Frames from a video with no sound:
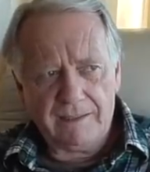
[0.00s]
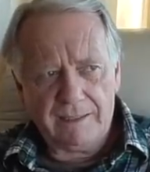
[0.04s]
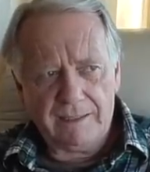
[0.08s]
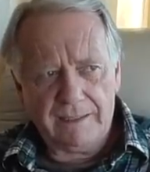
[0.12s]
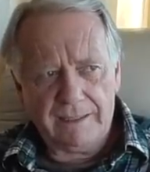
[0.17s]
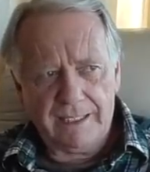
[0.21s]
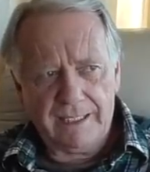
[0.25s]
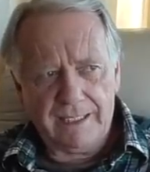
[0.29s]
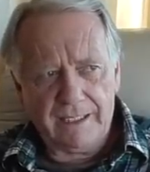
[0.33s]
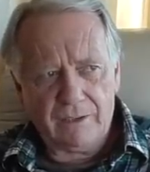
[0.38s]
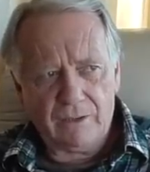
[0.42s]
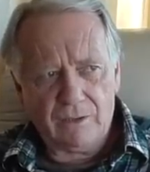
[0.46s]

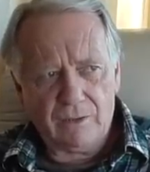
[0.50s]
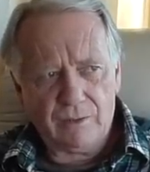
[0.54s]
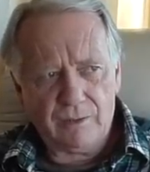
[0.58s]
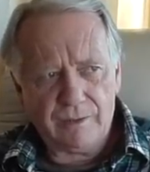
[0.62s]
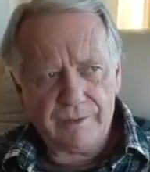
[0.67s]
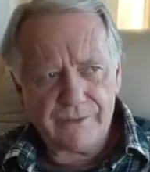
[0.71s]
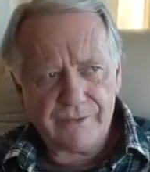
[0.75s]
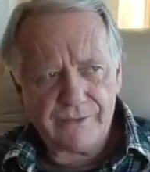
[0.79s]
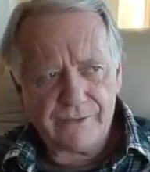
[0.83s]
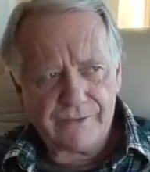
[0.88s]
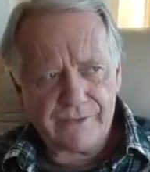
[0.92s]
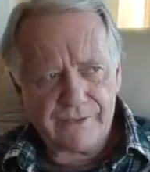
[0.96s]

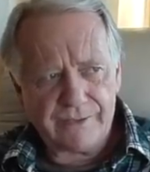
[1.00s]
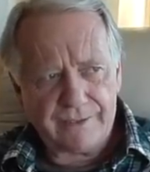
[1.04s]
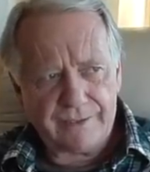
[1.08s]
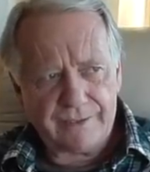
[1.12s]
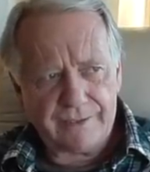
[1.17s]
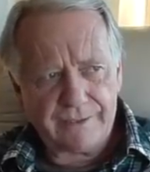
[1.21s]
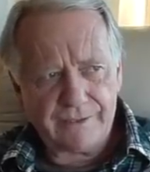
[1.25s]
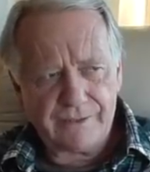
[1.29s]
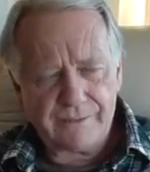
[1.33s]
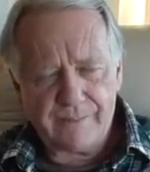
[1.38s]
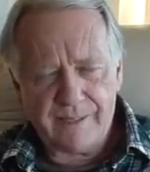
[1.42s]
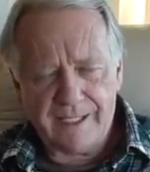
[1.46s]
Anejo is
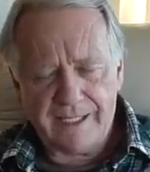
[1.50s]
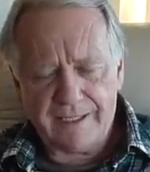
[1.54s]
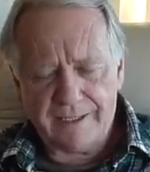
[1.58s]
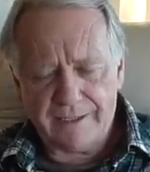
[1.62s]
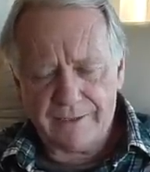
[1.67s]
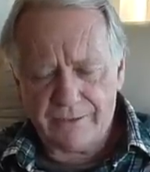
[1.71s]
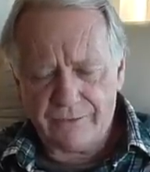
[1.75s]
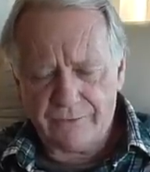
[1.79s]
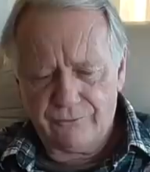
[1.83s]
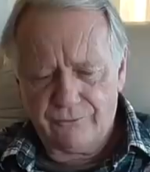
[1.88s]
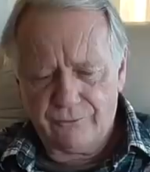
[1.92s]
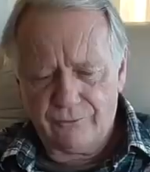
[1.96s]
uh,
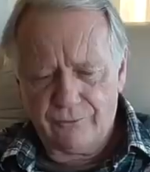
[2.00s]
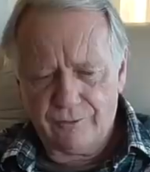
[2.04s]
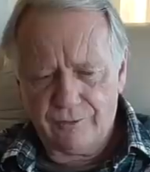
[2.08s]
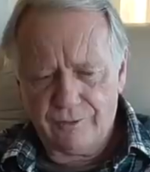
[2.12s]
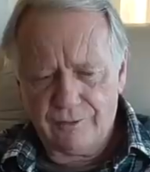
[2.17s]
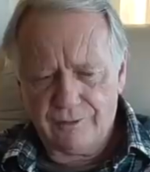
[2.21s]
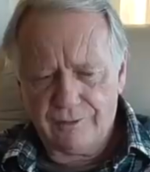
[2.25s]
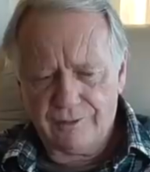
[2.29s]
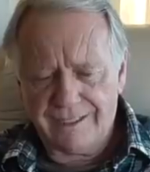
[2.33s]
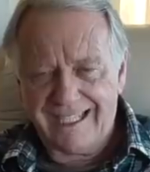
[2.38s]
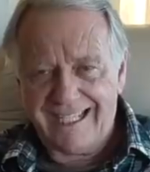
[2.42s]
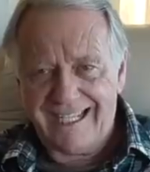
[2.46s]
Spanish
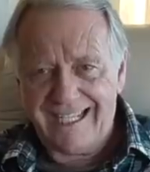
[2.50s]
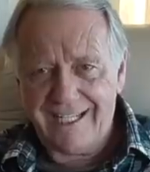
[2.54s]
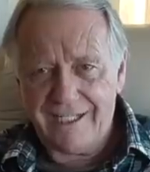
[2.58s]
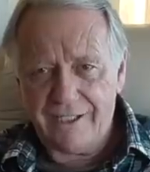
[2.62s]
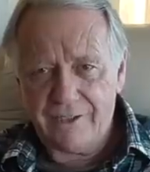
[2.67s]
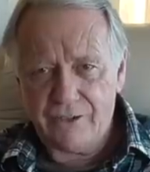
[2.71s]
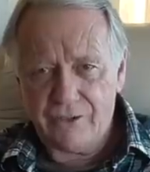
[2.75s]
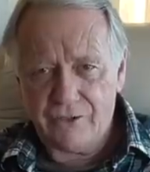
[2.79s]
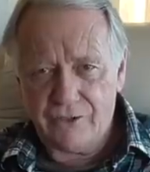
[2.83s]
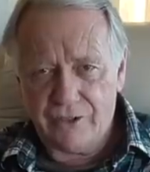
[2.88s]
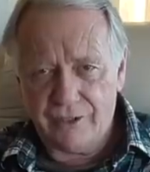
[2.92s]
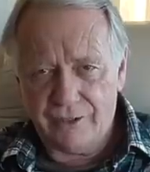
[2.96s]
for
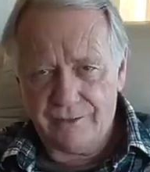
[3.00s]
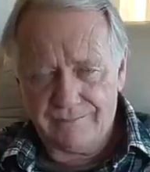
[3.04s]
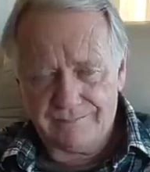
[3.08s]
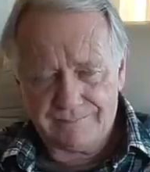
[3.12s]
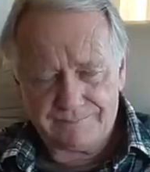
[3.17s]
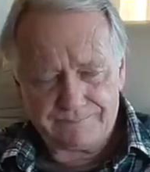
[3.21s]
aged.